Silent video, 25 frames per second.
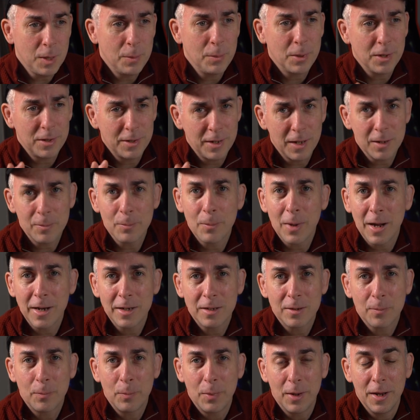but that
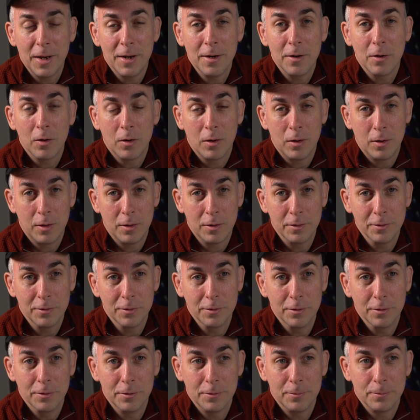might depend
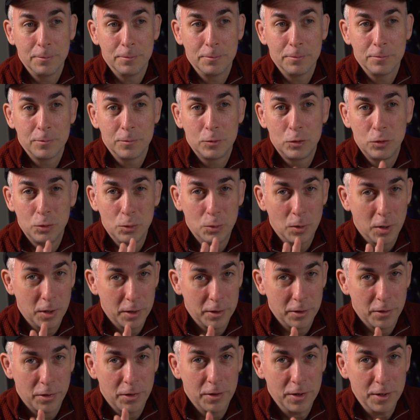on two
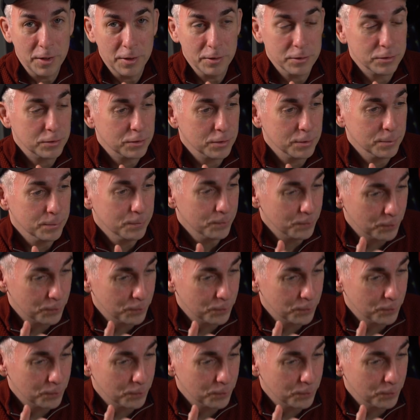other things.